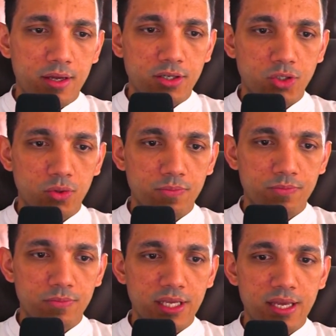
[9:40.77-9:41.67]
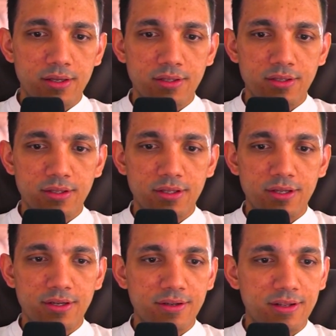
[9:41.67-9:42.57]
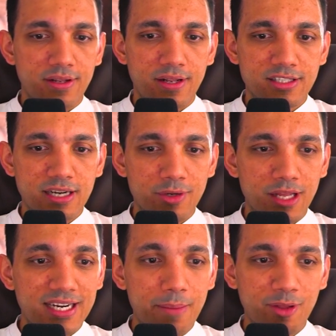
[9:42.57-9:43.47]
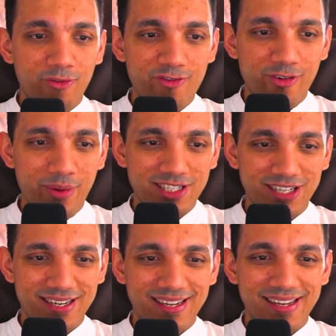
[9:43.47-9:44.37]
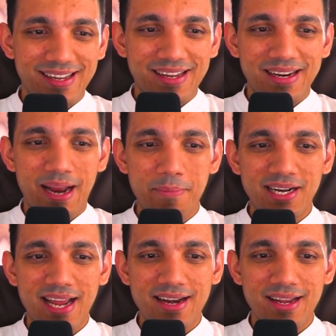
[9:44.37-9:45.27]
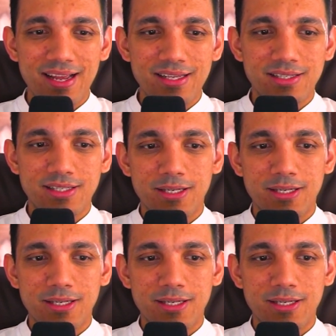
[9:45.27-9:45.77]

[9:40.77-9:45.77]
So let's come to that depth of information. Number 10 is